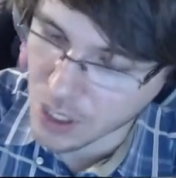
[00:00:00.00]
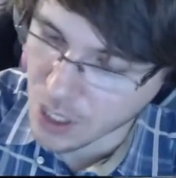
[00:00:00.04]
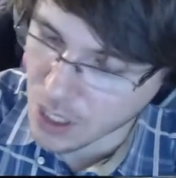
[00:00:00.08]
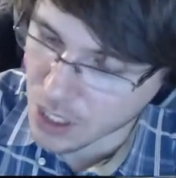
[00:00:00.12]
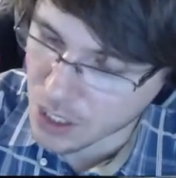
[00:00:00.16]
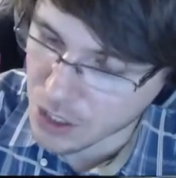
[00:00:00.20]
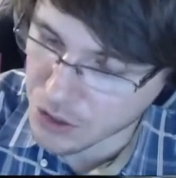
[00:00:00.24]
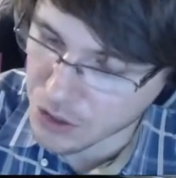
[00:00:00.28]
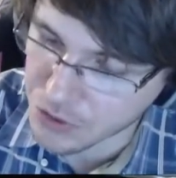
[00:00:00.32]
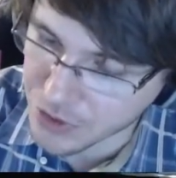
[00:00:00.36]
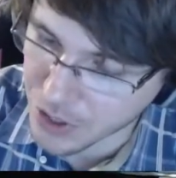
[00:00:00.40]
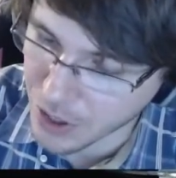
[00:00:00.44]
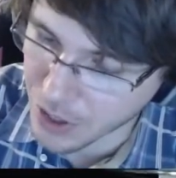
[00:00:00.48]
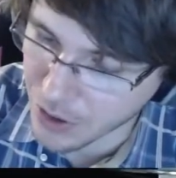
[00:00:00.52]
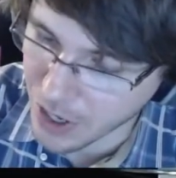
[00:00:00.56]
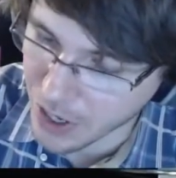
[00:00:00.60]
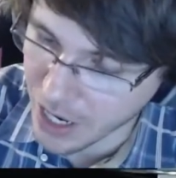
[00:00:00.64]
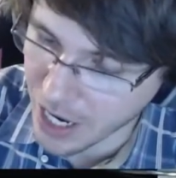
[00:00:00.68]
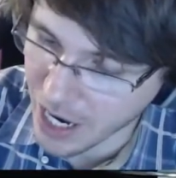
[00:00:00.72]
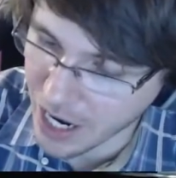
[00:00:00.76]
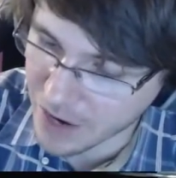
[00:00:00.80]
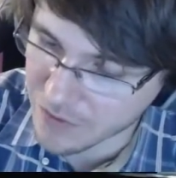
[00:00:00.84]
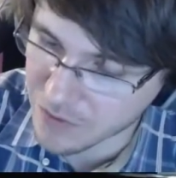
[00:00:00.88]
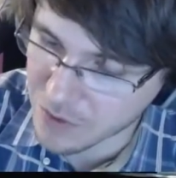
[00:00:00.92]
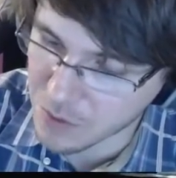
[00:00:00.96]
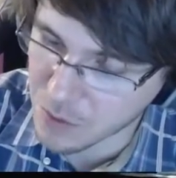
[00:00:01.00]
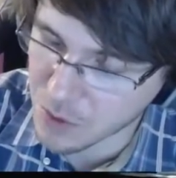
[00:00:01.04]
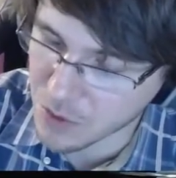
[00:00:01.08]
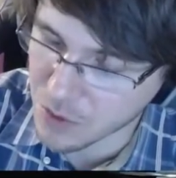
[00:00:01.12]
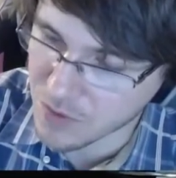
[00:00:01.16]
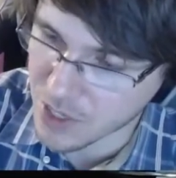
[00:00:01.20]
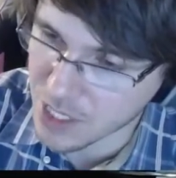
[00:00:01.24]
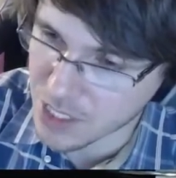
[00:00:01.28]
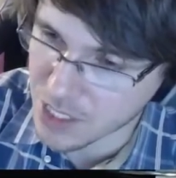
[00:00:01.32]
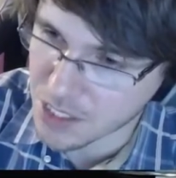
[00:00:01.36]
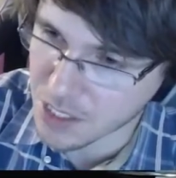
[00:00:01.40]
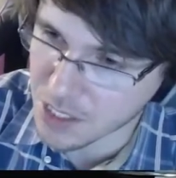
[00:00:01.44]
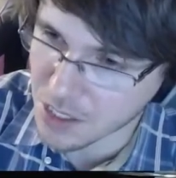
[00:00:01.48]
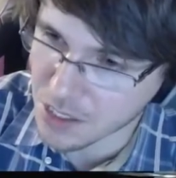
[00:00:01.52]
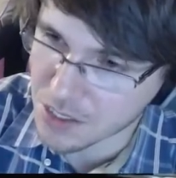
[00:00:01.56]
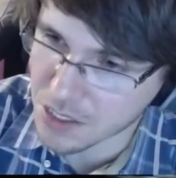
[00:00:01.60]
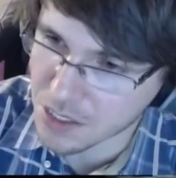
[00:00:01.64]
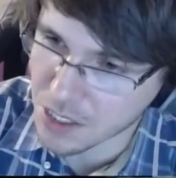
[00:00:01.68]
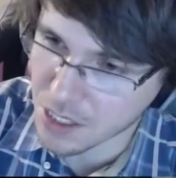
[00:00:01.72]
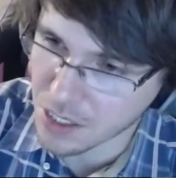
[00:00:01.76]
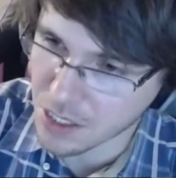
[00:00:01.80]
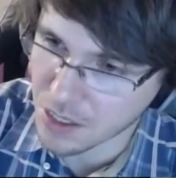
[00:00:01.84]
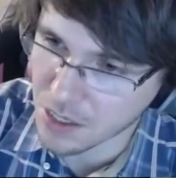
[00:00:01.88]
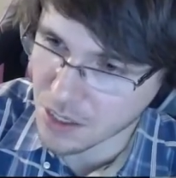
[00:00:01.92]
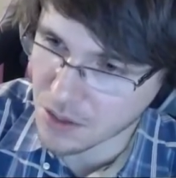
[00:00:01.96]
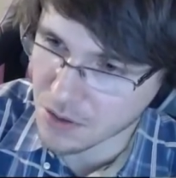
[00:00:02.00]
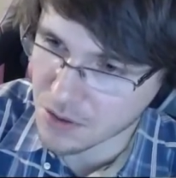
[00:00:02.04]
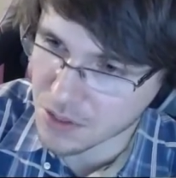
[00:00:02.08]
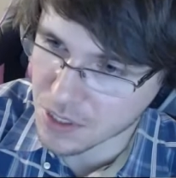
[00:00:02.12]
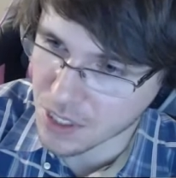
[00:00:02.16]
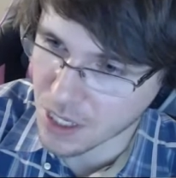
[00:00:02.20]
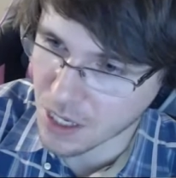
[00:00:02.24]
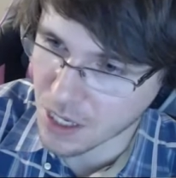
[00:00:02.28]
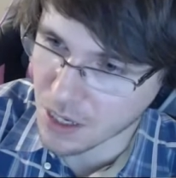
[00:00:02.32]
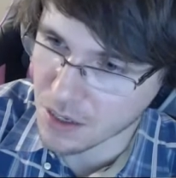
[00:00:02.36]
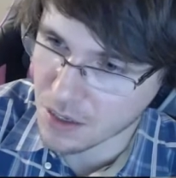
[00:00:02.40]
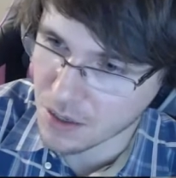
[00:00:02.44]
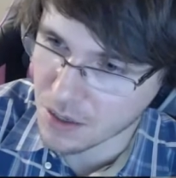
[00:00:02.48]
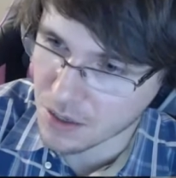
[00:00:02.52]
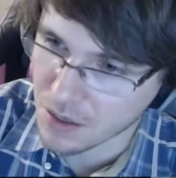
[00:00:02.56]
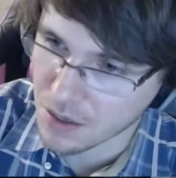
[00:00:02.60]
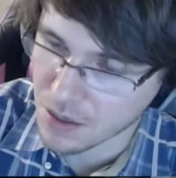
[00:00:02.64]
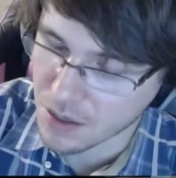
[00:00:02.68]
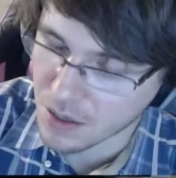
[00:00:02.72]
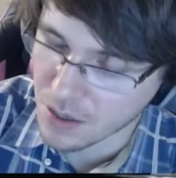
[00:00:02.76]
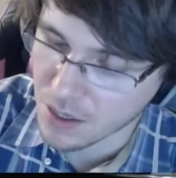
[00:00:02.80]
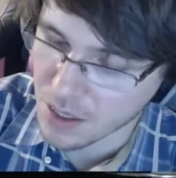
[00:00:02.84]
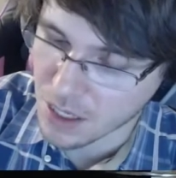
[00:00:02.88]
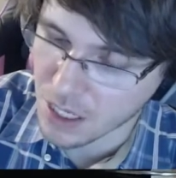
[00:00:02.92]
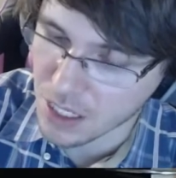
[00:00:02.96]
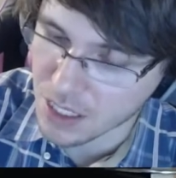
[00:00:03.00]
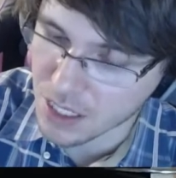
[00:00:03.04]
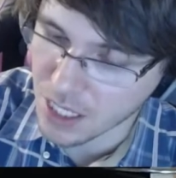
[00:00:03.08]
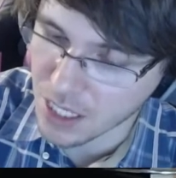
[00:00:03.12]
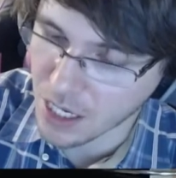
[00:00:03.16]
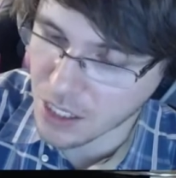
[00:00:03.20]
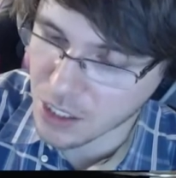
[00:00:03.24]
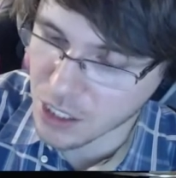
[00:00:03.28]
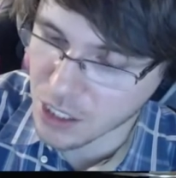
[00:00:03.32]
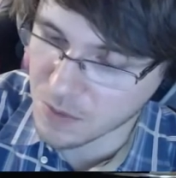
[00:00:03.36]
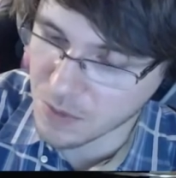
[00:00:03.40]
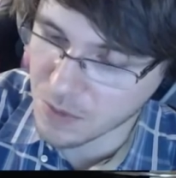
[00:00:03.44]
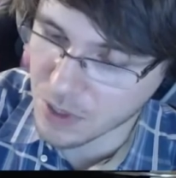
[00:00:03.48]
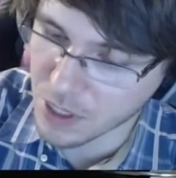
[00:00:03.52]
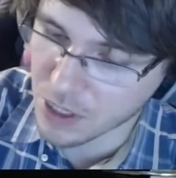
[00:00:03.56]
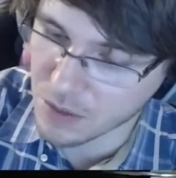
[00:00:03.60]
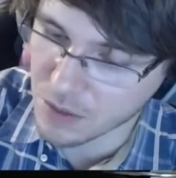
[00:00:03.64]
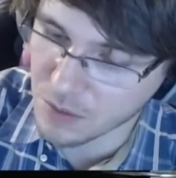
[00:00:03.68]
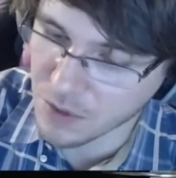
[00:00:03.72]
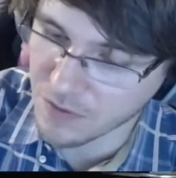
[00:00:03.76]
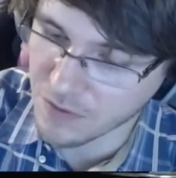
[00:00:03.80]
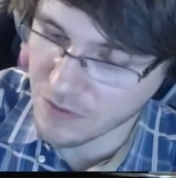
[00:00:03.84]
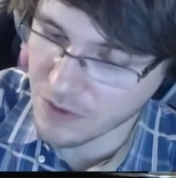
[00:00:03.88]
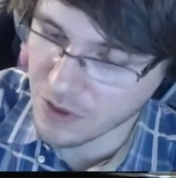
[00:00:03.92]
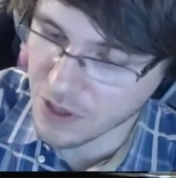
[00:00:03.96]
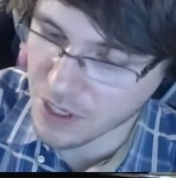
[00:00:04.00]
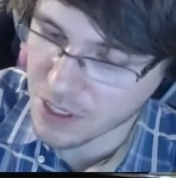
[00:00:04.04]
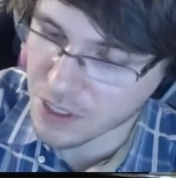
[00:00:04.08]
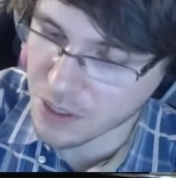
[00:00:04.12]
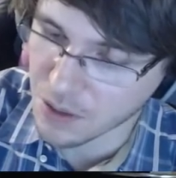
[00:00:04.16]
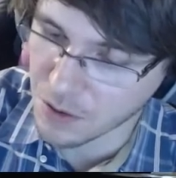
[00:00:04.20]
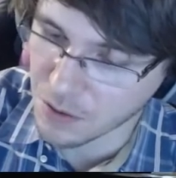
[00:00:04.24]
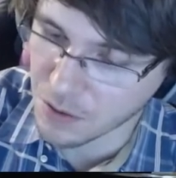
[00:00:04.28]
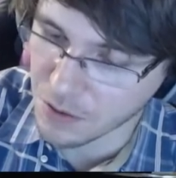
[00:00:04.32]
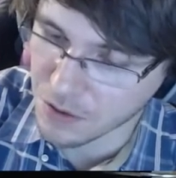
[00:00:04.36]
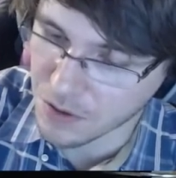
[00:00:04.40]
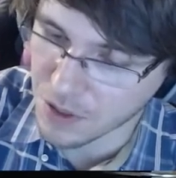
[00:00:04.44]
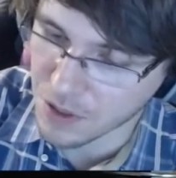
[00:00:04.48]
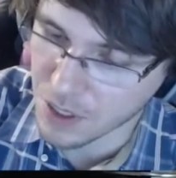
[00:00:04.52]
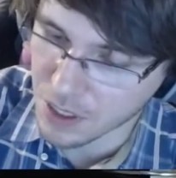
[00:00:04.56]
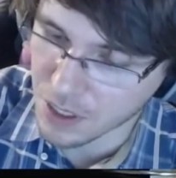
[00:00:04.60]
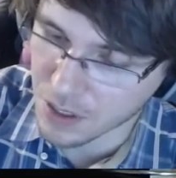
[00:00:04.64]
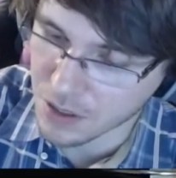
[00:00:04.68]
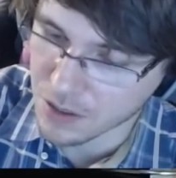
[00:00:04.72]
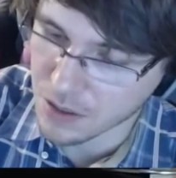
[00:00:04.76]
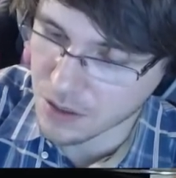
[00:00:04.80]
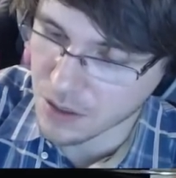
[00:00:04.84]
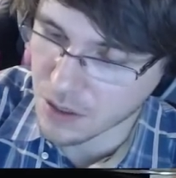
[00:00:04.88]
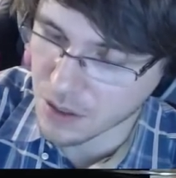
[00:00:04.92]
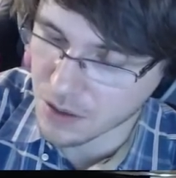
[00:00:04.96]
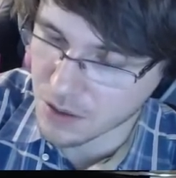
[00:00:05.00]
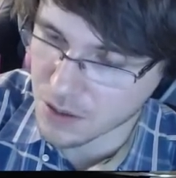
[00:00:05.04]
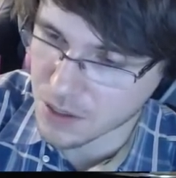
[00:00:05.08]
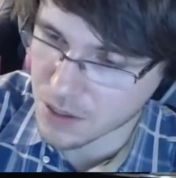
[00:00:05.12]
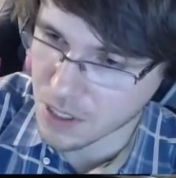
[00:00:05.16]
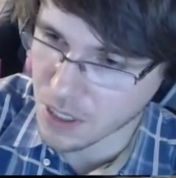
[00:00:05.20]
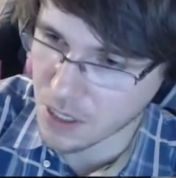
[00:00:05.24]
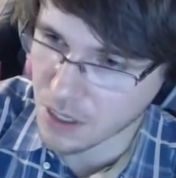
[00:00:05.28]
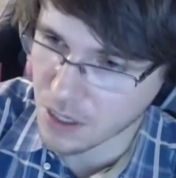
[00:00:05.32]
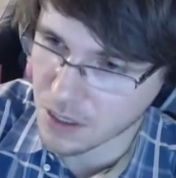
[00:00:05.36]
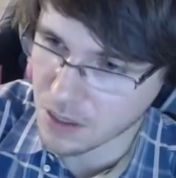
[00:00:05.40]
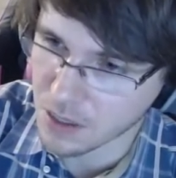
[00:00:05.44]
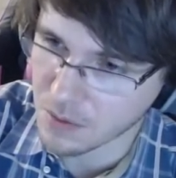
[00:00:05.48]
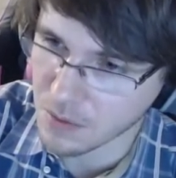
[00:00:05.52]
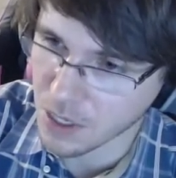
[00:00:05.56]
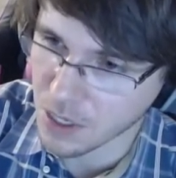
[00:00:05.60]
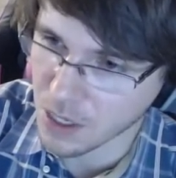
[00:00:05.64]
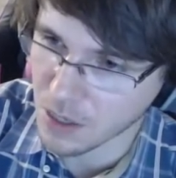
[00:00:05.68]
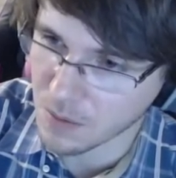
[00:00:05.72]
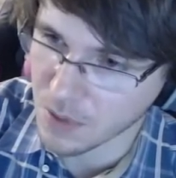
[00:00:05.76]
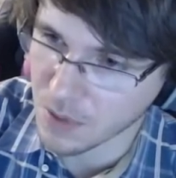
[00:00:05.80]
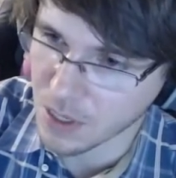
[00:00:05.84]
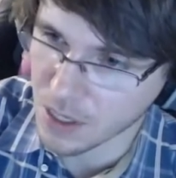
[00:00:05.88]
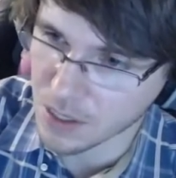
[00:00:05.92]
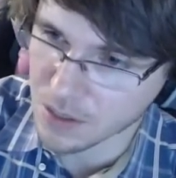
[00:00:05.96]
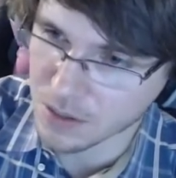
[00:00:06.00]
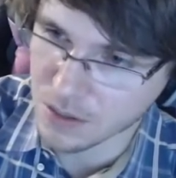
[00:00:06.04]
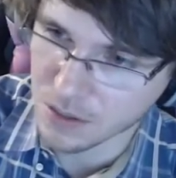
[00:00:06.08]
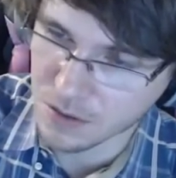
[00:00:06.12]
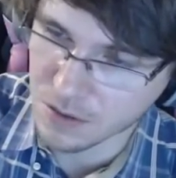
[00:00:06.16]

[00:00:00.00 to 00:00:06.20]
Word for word: You don't have to move that 16 to the other side it's actually better to move this whole thing to the other side to make it positive.